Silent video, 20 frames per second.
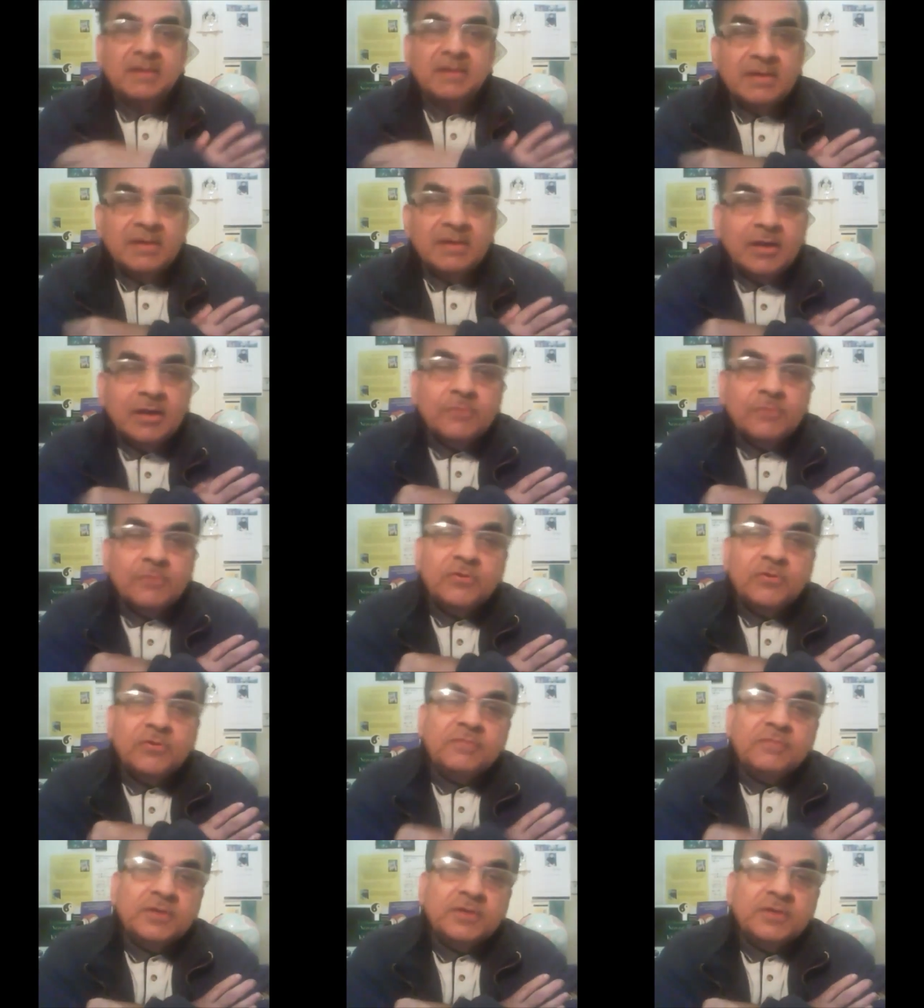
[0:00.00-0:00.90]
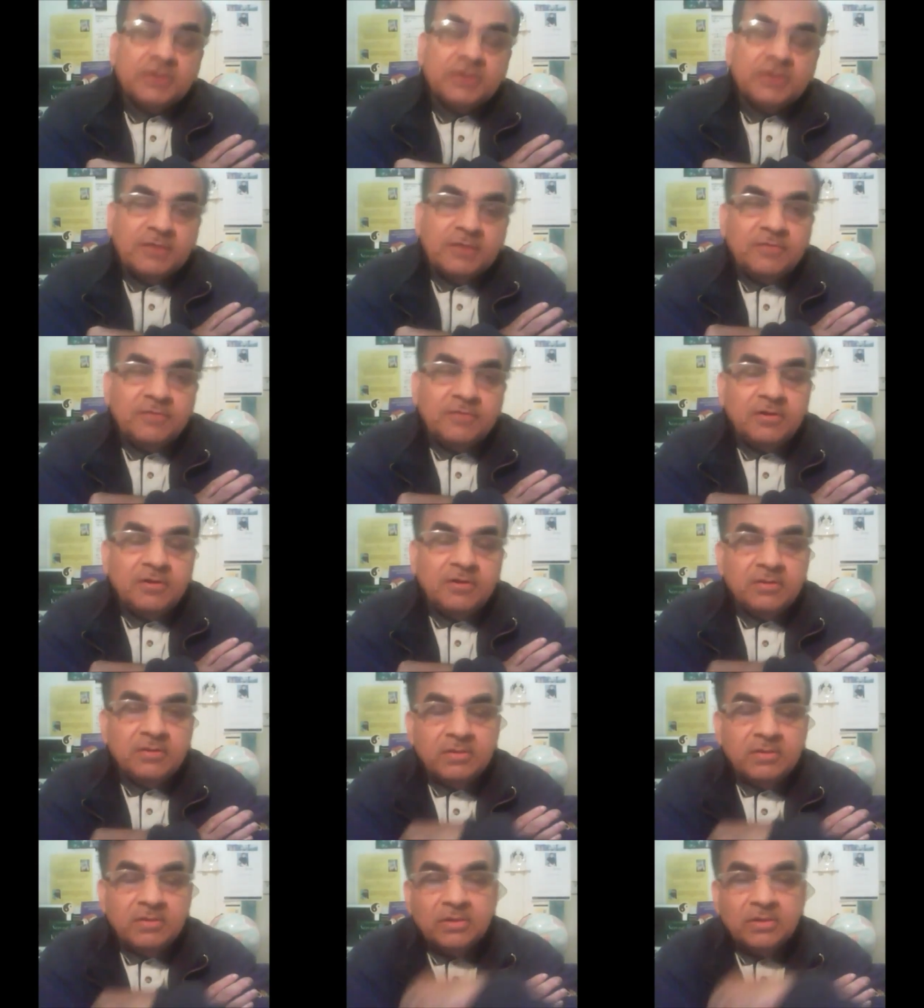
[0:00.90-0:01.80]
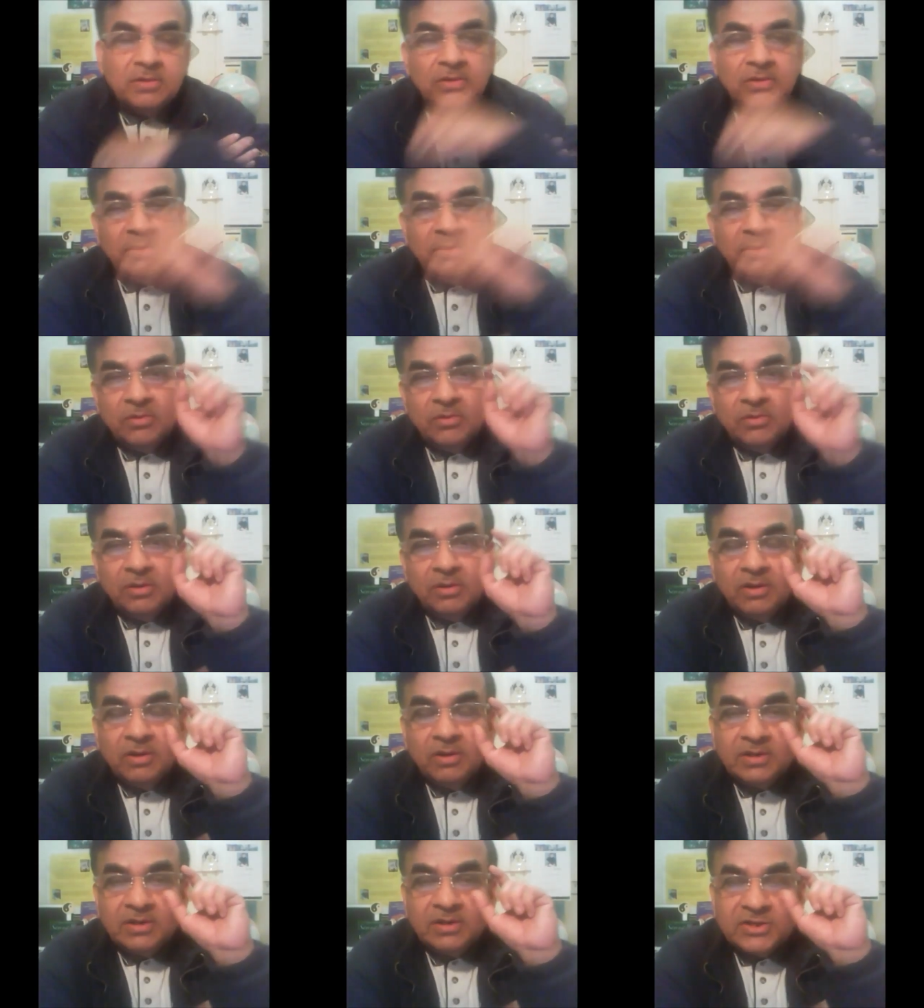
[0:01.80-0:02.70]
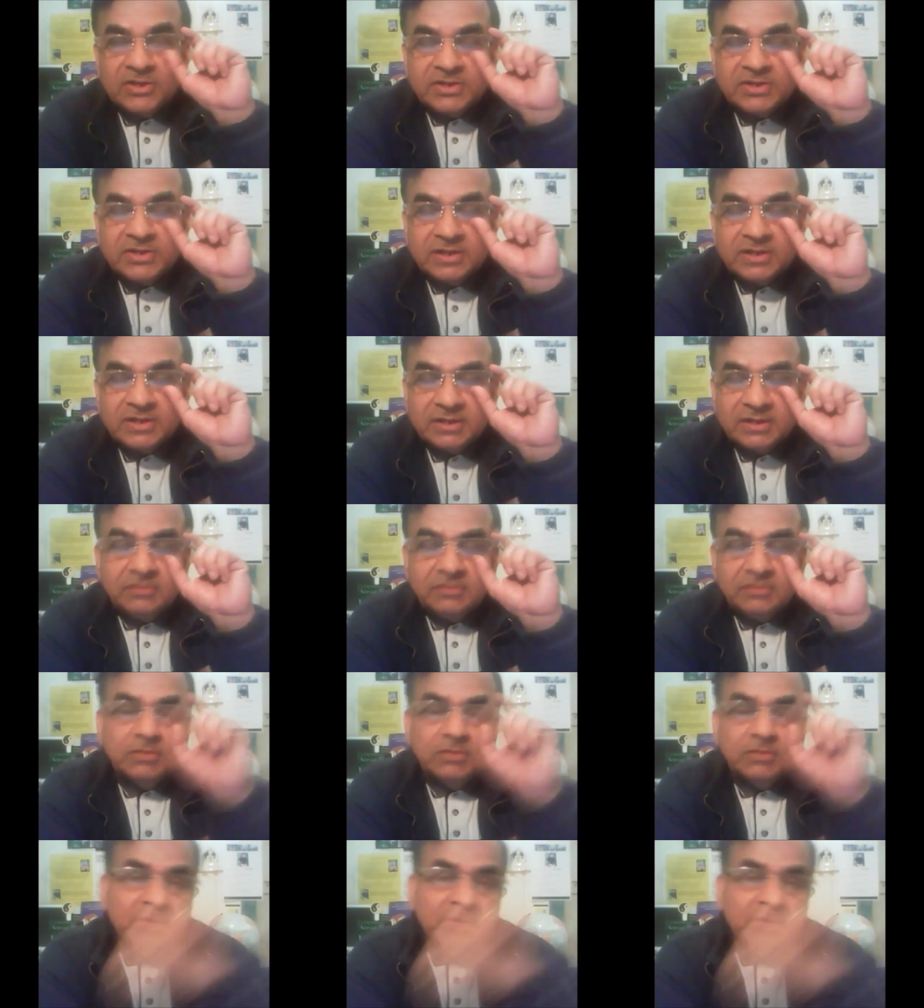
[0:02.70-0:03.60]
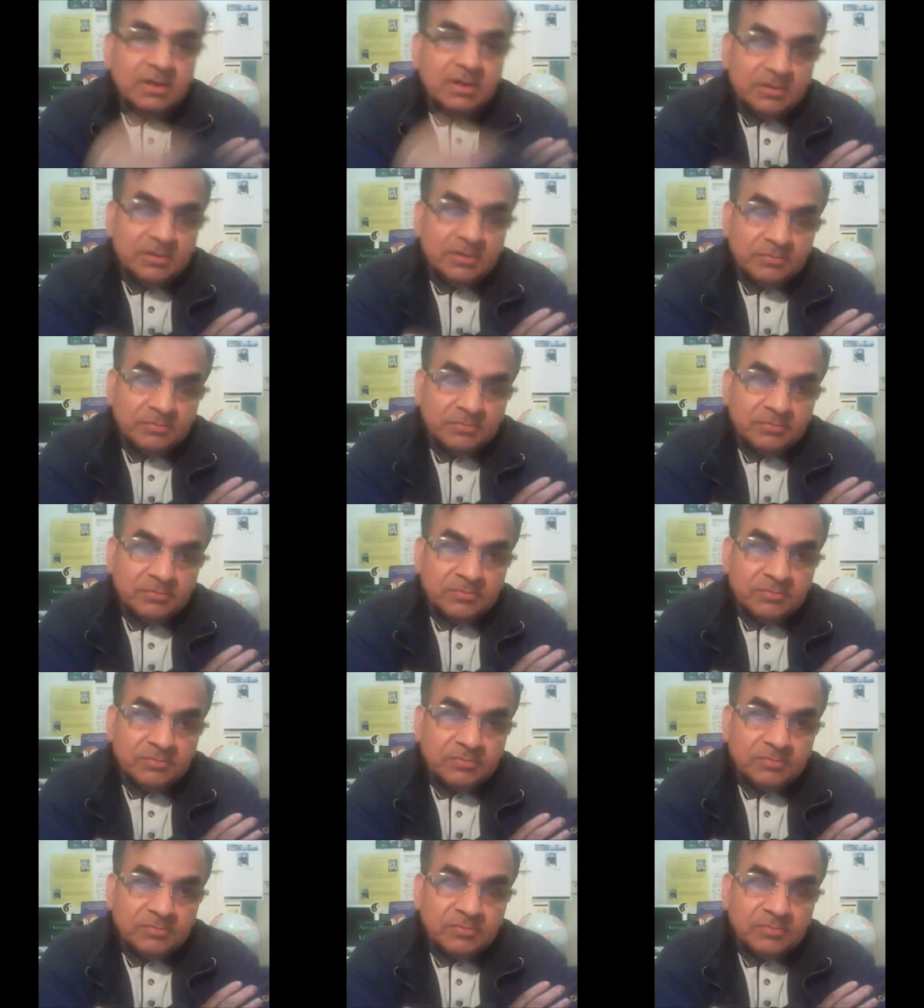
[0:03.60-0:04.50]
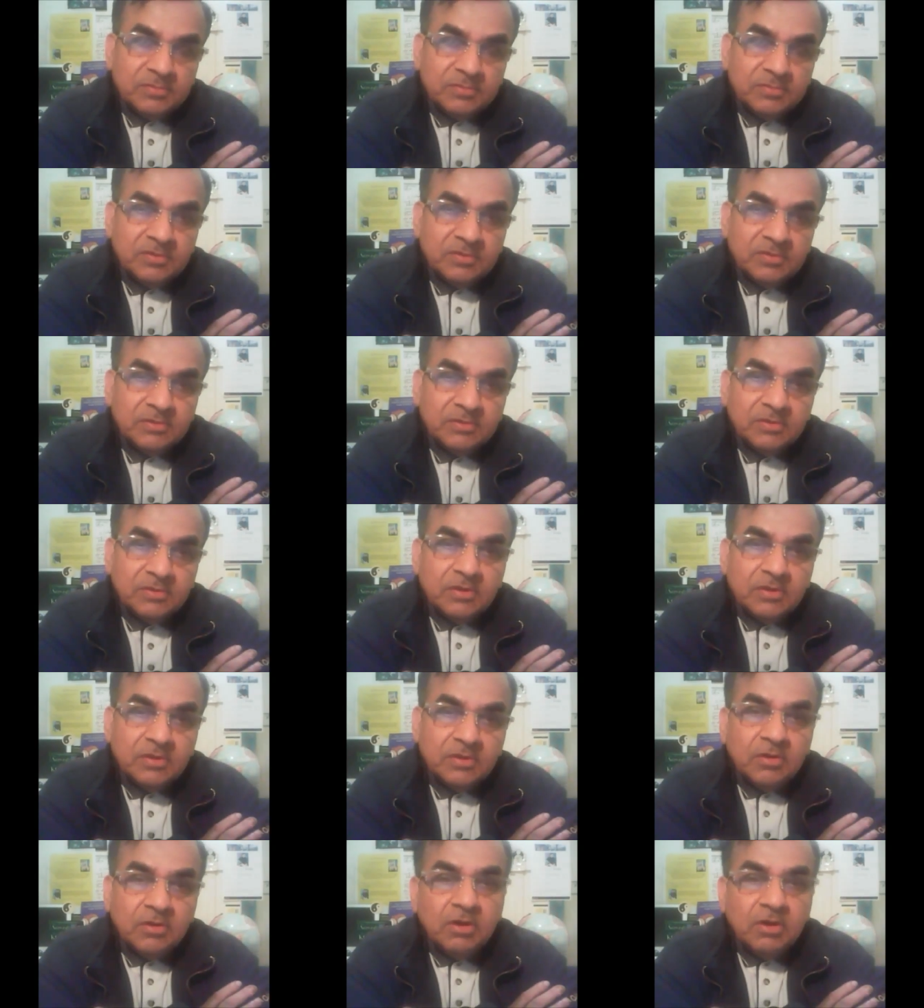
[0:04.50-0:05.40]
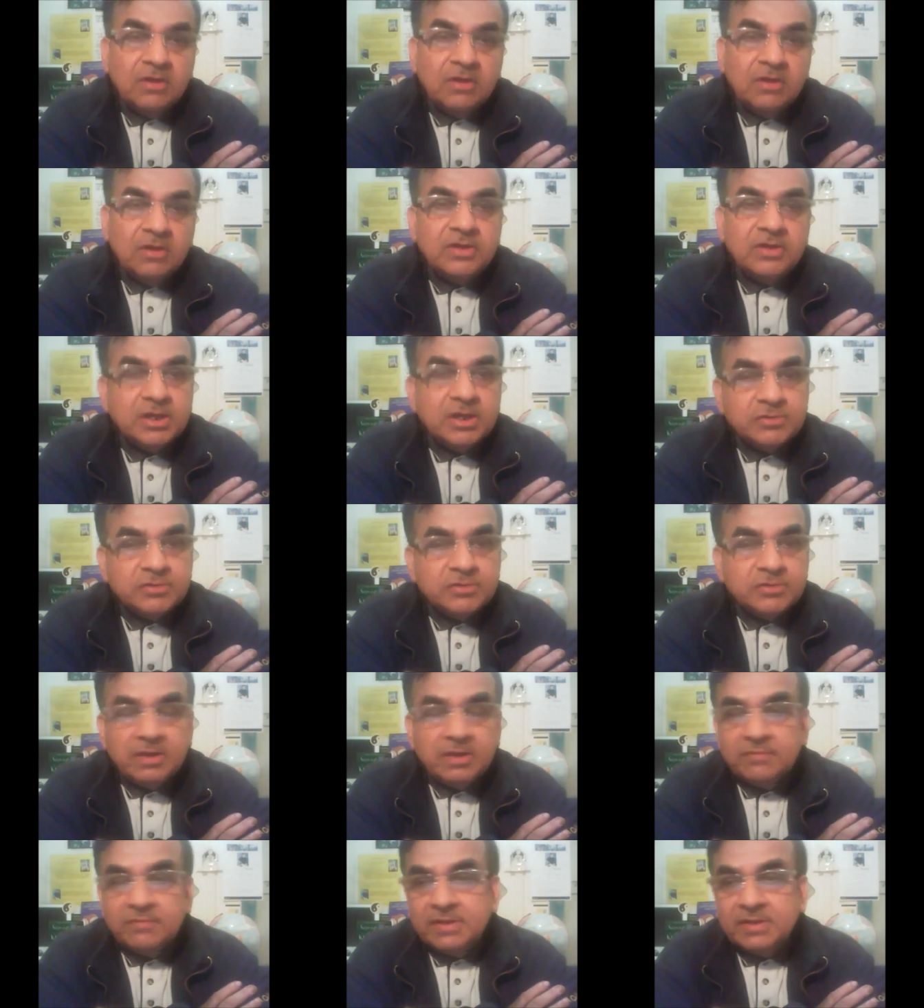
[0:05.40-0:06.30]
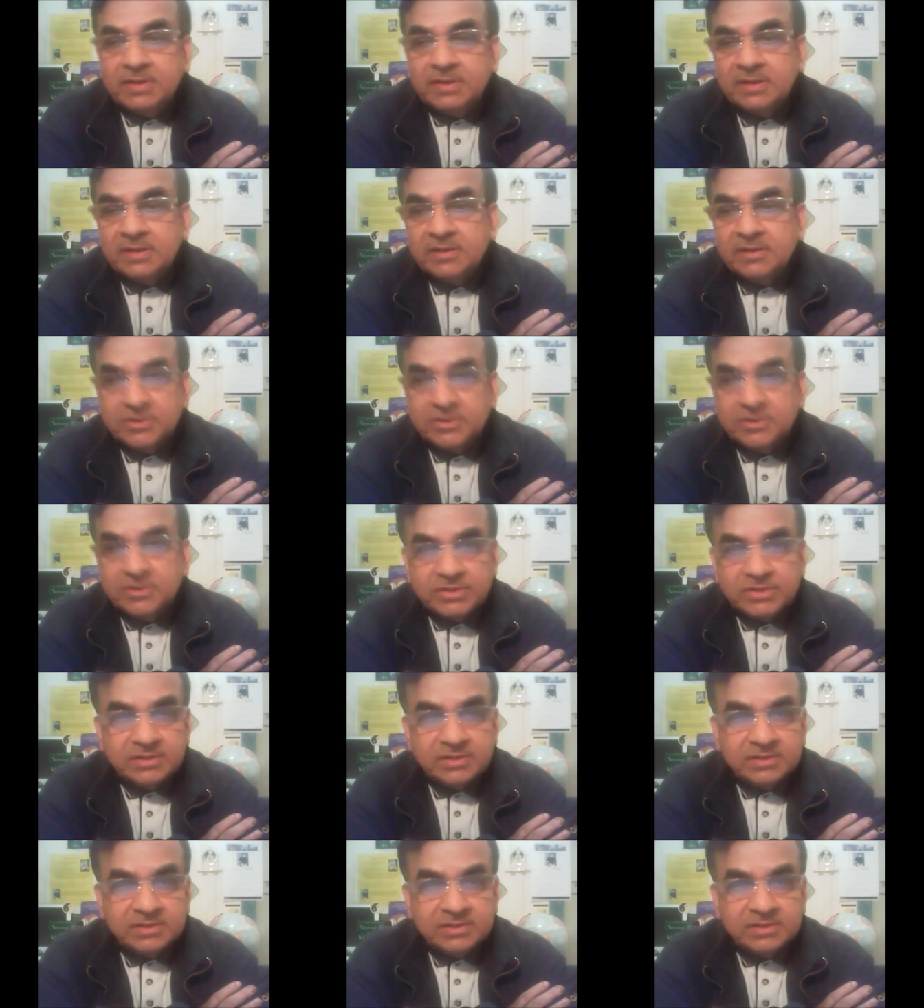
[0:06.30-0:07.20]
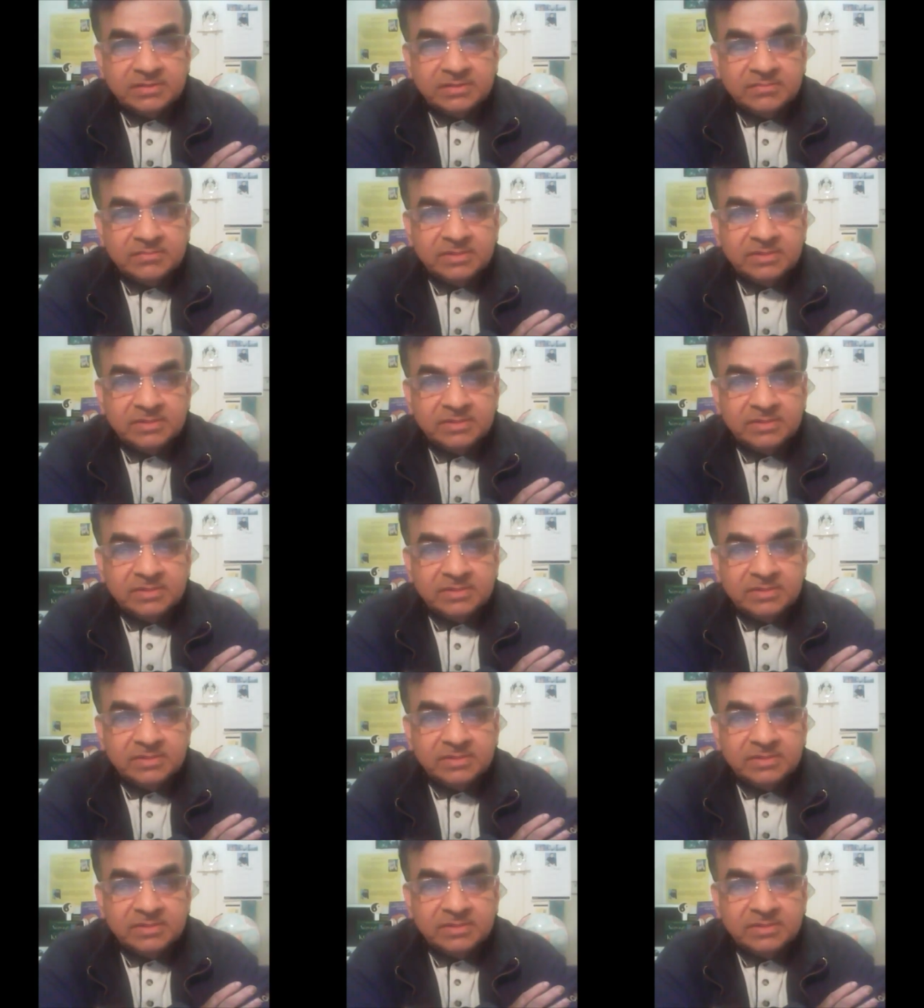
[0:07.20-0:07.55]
Now, food for thought for all Christians around the world, all Yeshua loving Christians.